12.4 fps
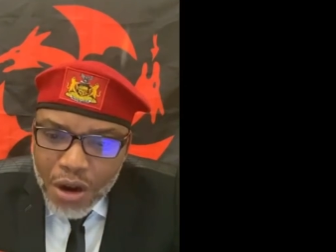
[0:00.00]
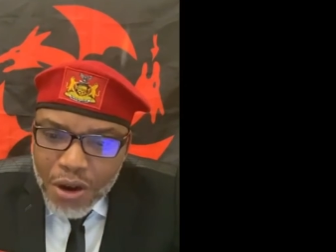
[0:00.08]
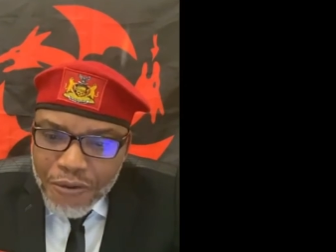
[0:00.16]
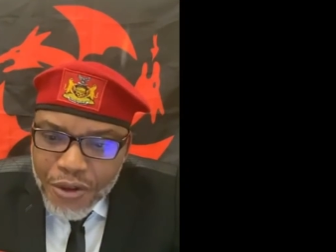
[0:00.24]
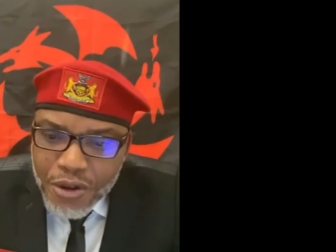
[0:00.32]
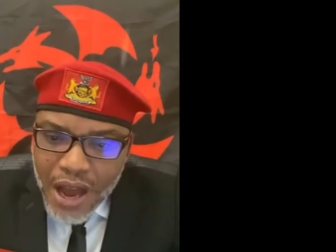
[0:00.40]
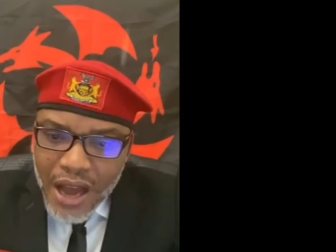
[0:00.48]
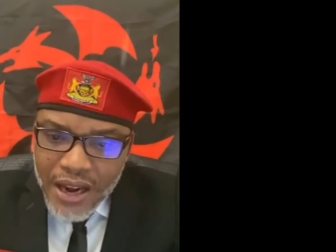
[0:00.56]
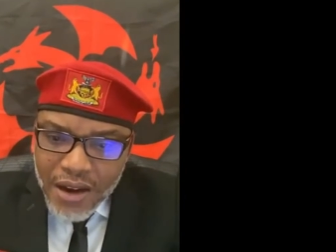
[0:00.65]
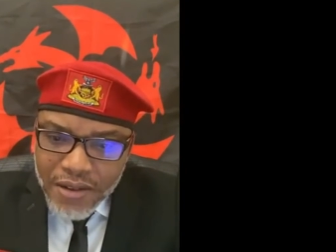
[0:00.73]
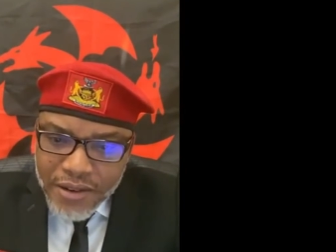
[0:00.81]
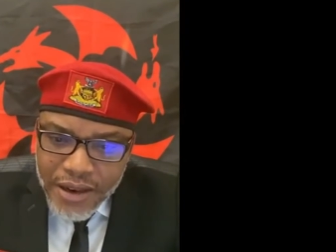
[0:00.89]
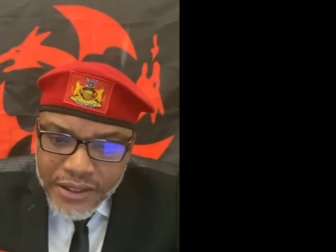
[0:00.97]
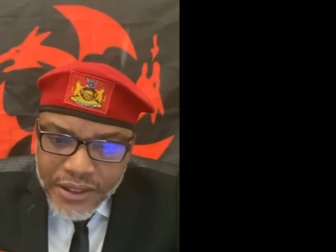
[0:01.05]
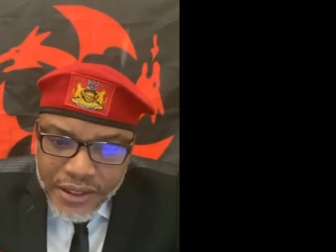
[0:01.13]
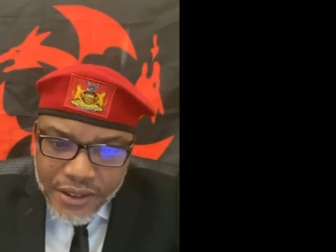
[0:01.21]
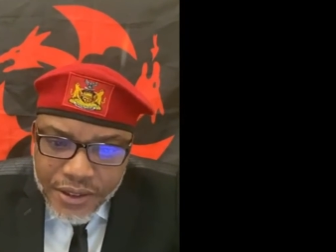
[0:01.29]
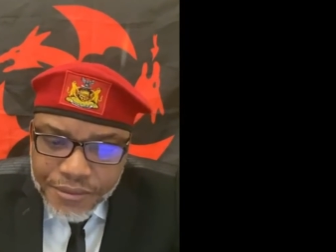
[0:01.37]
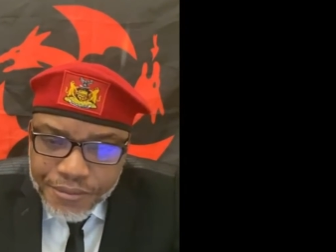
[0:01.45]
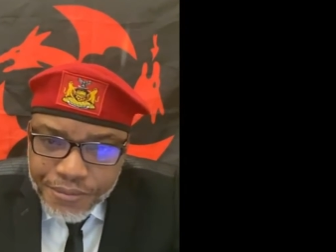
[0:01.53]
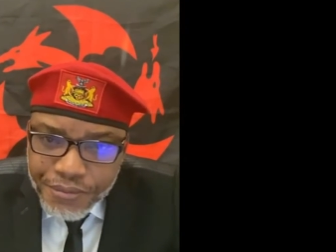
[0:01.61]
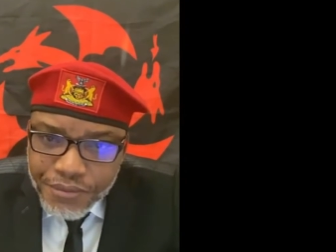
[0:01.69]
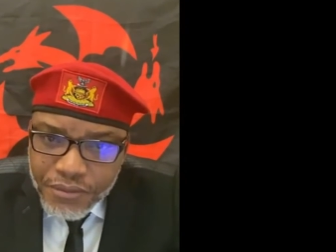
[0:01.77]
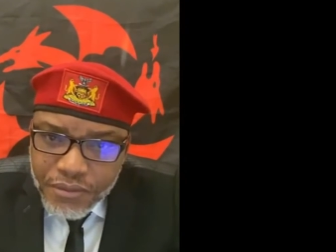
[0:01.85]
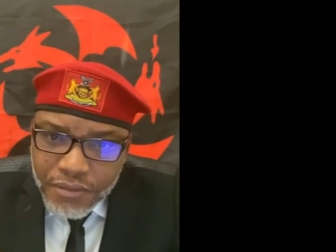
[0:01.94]
All of you are now regretting it.
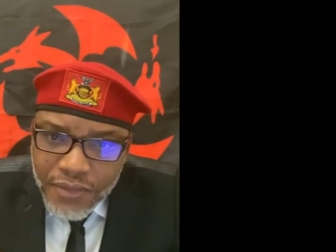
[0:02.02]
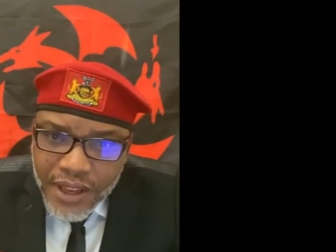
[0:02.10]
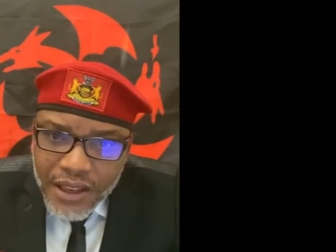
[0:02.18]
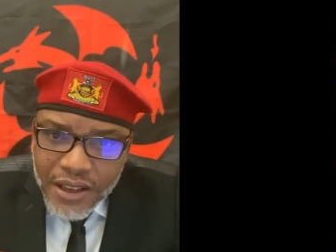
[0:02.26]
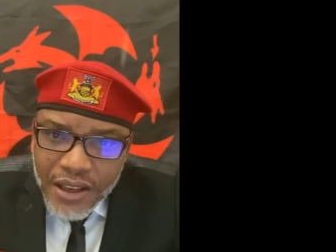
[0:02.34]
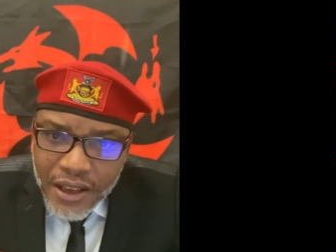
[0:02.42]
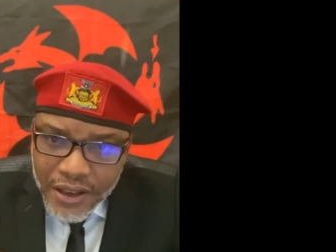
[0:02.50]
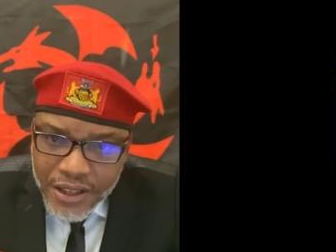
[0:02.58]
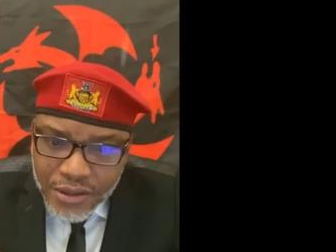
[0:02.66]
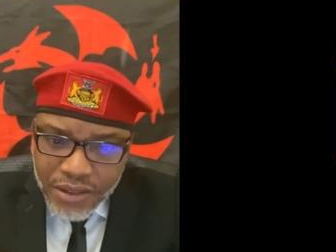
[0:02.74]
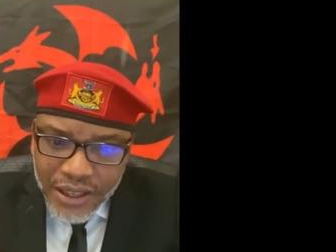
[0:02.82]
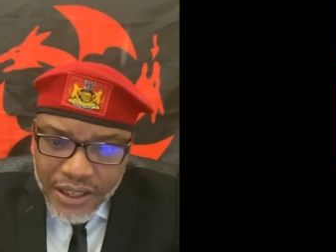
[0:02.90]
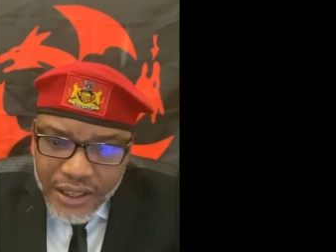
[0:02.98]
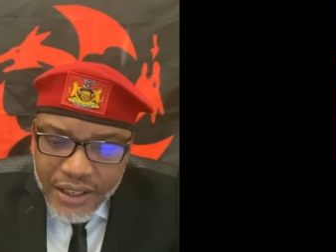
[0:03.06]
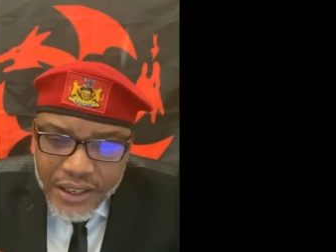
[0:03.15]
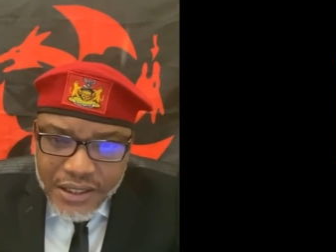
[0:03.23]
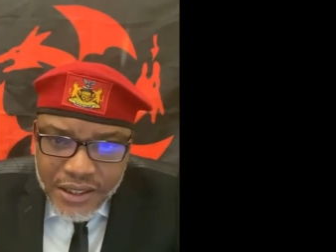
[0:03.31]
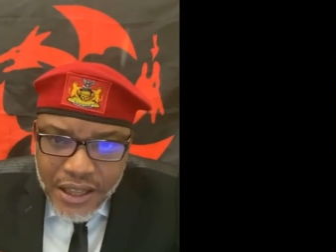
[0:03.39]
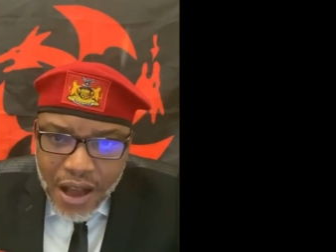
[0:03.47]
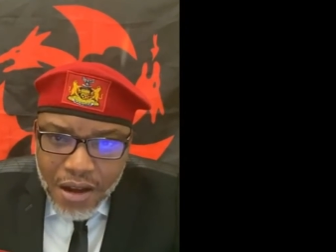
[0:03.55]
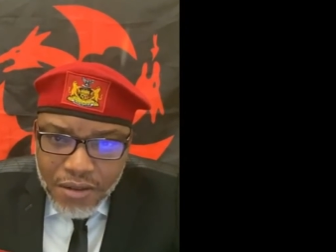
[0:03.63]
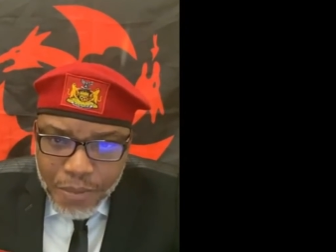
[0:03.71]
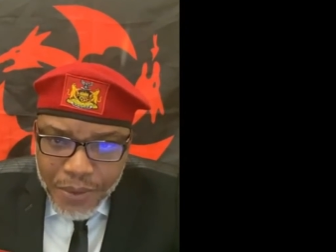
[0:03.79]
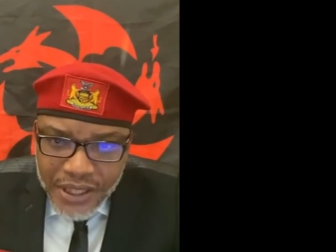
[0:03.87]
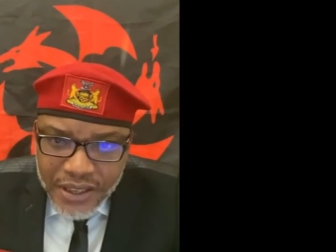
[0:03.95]
History is
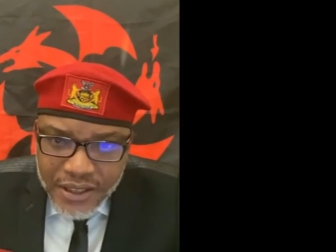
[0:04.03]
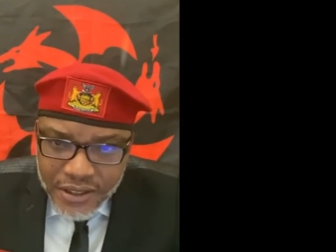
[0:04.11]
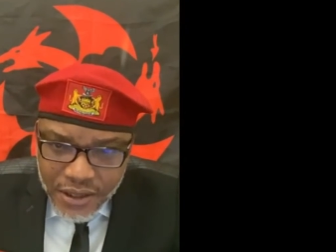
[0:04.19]
now repeating